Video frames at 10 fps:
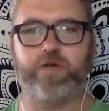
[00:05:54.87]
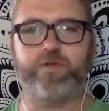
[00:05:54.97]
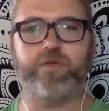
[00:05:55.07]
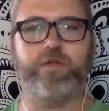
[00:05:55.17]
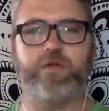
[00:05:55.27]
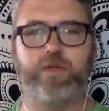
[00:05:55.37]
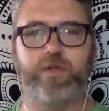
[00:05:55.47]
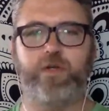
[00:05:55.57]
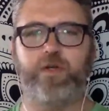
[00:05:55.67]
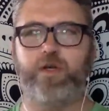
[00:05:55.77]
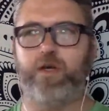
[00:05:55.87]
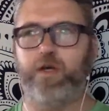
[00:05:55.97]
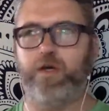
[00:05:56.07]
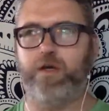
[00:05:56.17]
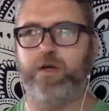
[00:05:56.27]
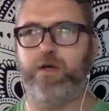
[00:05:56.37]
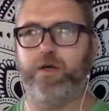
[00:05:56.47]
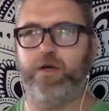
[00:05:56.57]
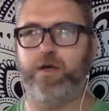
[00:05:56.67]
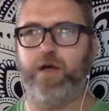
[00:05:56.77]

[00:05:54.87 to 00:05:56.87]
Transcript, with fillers: cultural uh, mm.